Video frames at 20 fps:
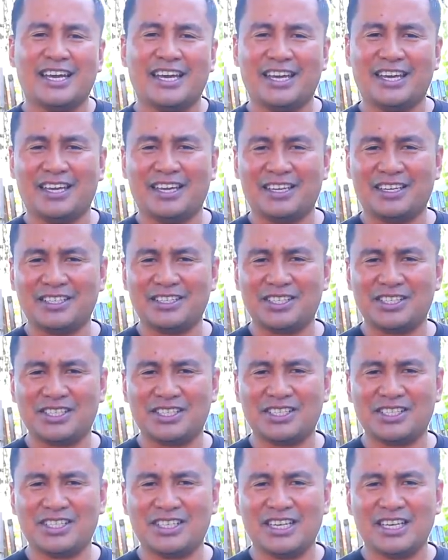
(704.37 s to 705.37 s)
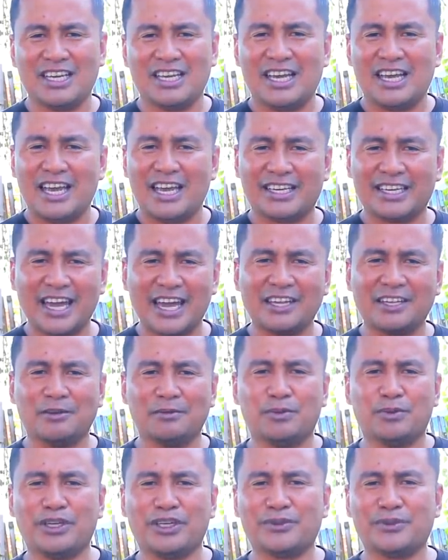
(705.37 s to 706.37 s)
is a kind
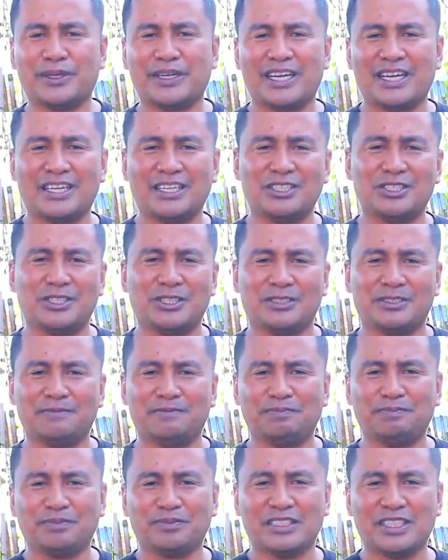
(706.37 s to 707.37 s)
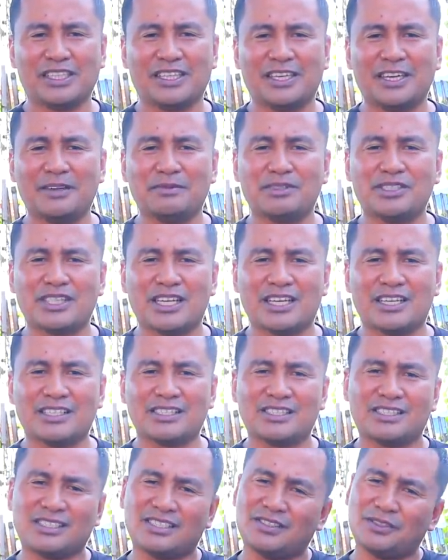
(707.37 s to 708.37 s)
of recreation that gives
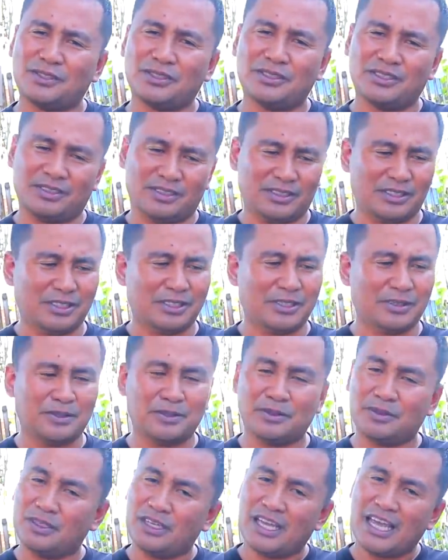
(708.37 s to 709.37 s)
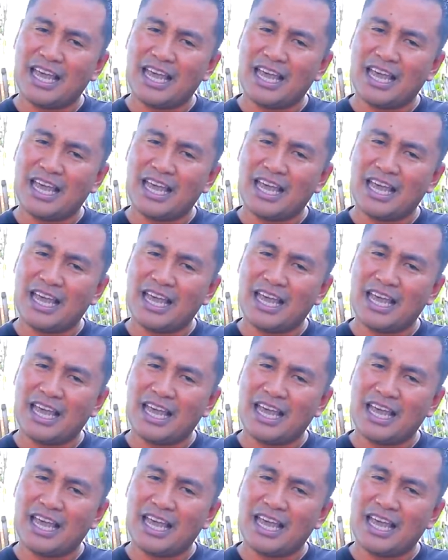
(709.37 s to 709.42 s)
us, you know,